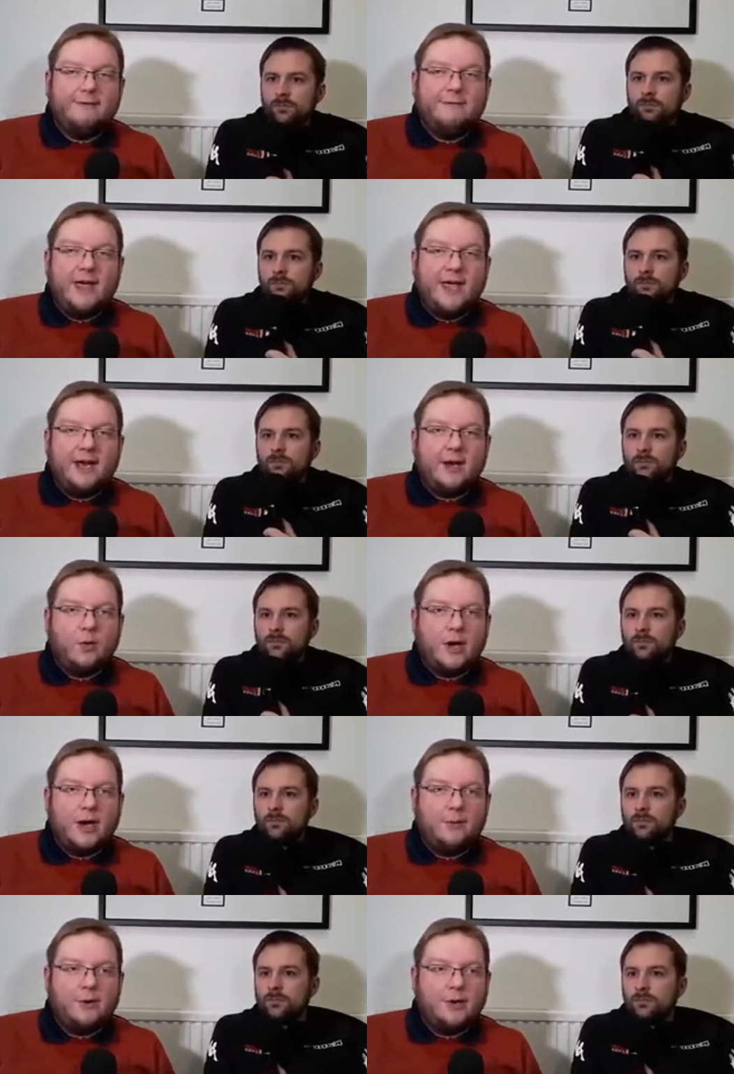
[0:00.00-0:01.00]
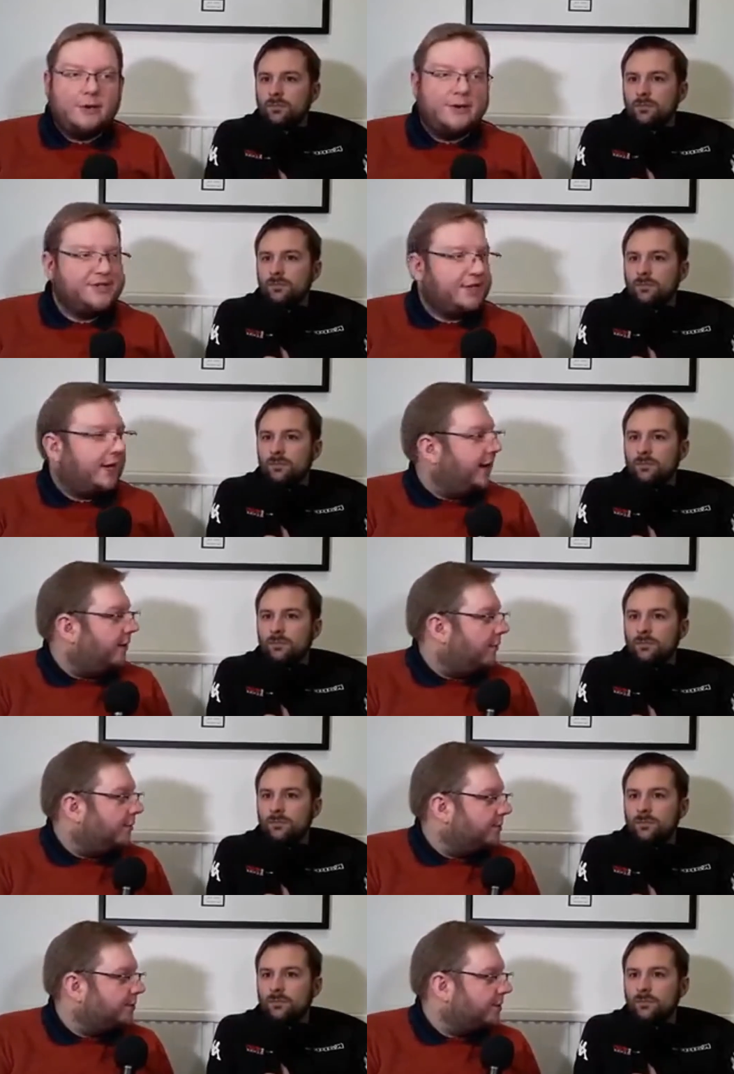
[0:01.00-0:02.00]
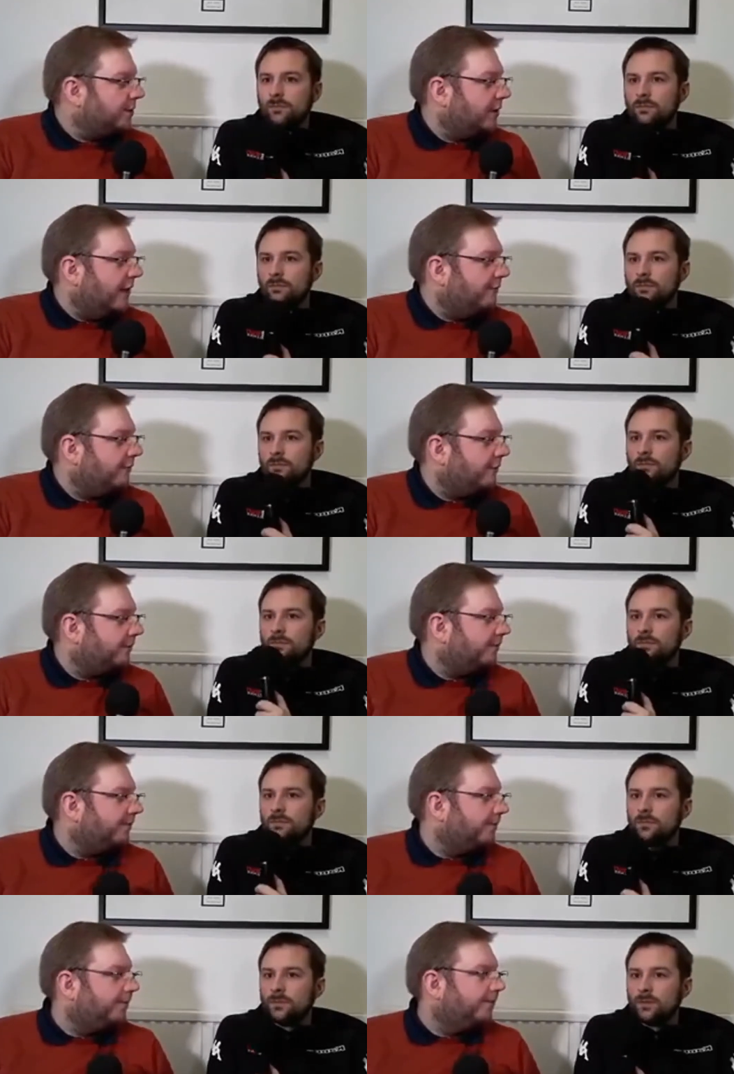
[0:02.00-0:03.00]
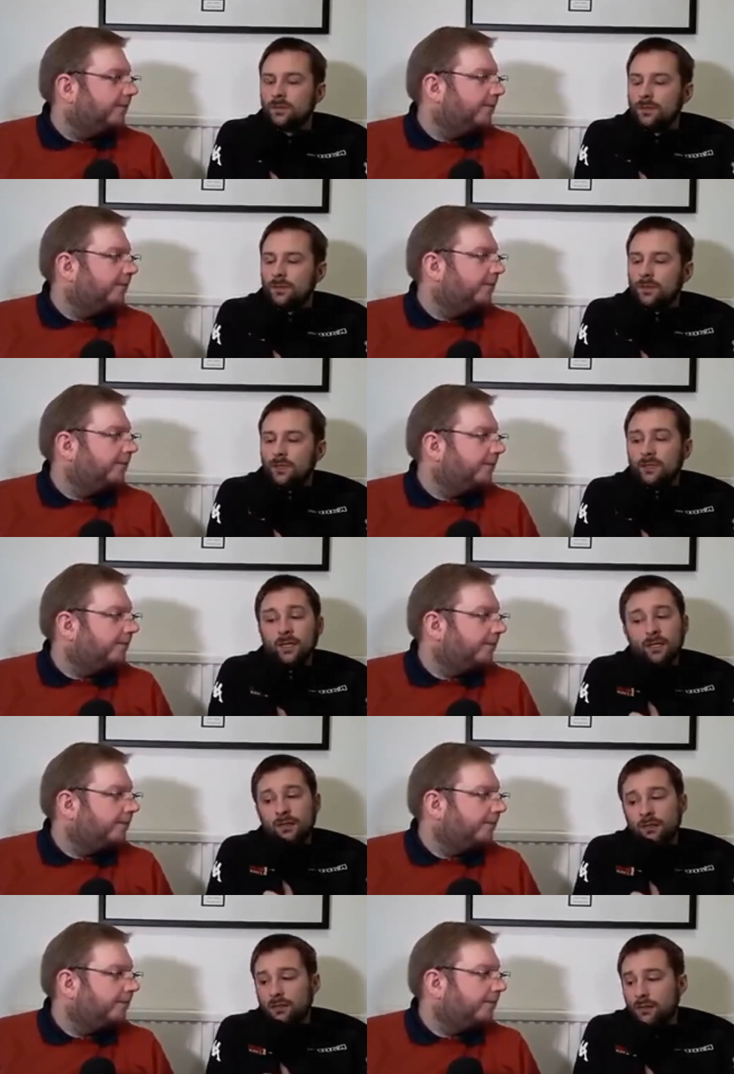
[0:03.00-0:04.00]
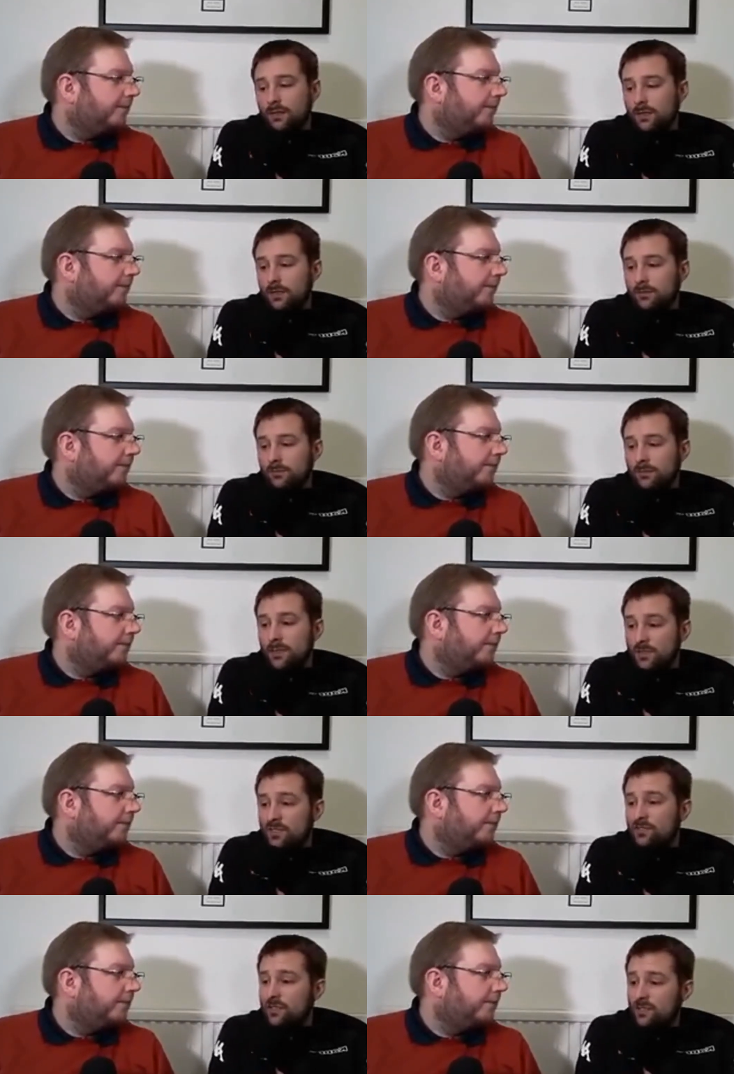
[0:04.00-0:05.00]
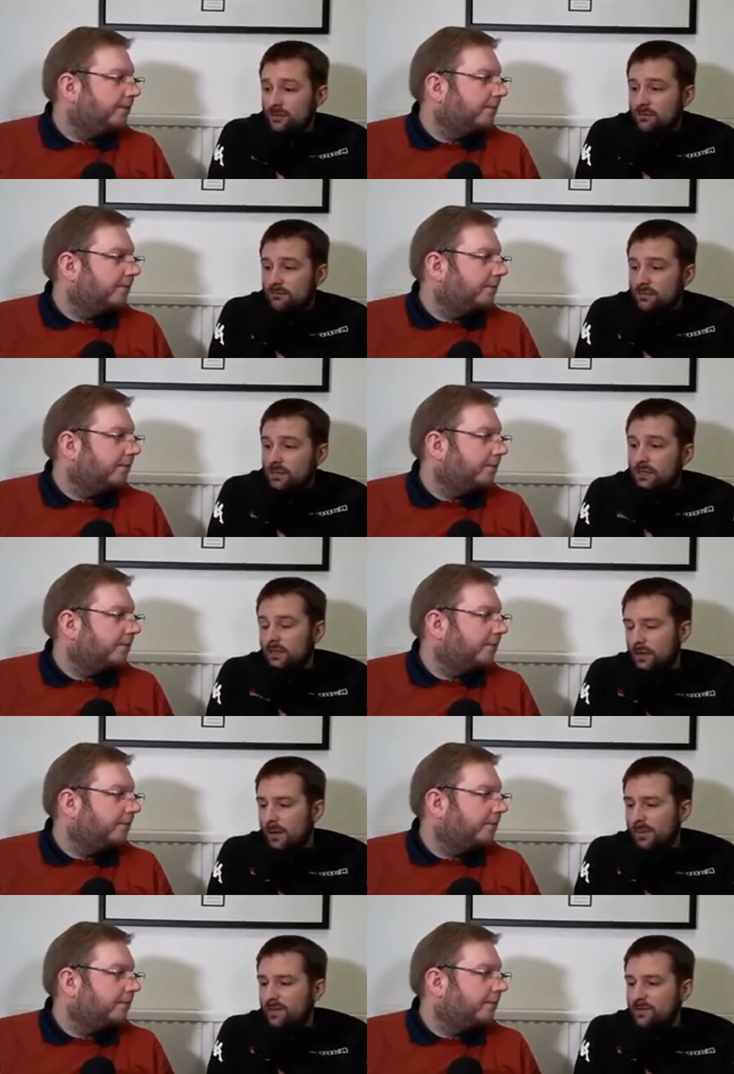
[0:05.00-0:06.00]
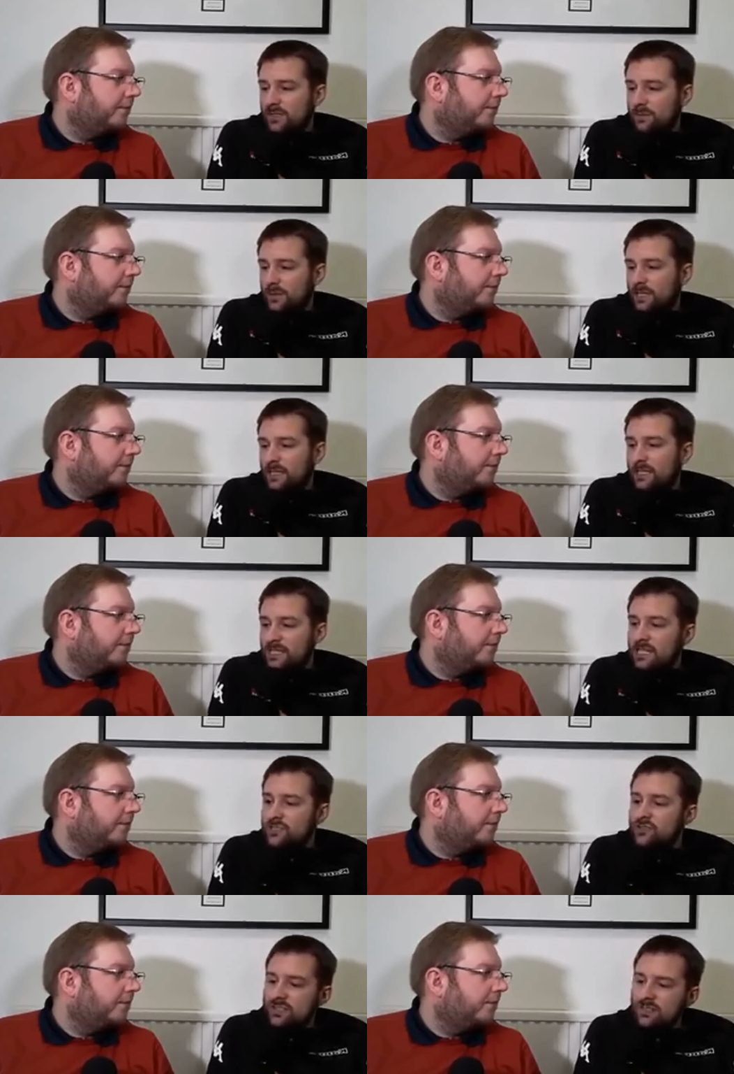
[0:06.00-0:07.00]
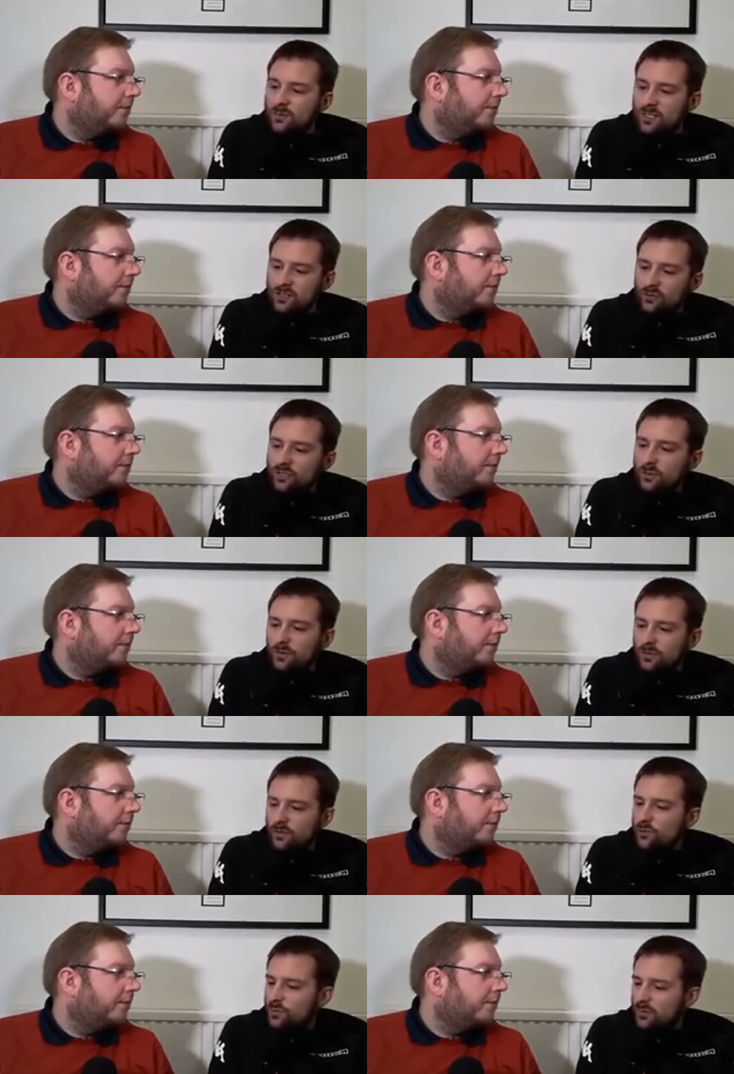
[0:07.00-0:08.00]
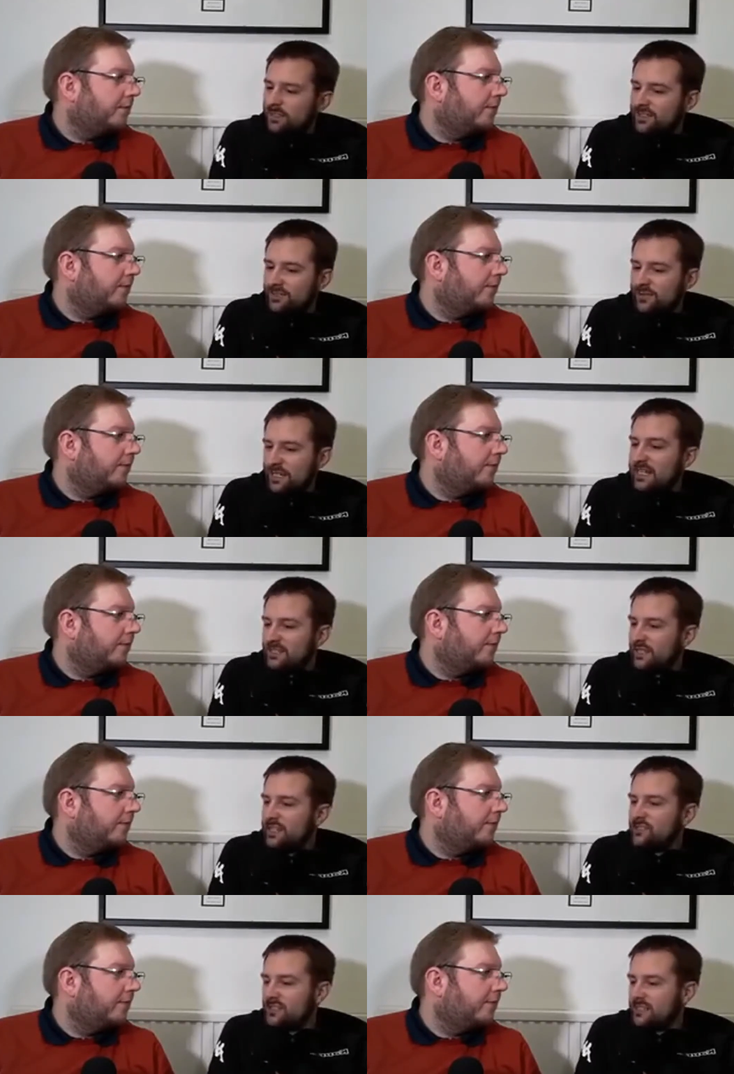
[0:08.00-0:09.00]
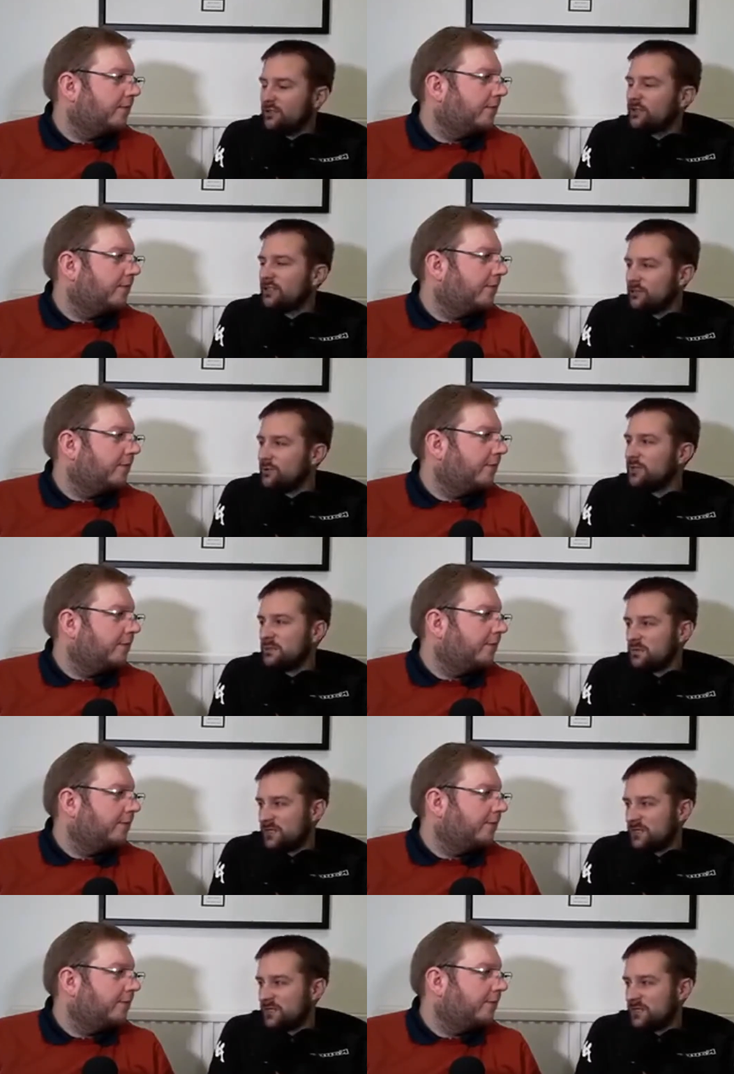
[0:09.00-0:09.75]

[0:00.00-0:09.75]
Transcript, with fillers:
Speaker 1: that he'll fit in quite where Krisnan Inu has left.
Speaker 2: Yeah, um, it'd be interesting. I mean, obviously, it's interesting when you look at who play. It is interesting looking at who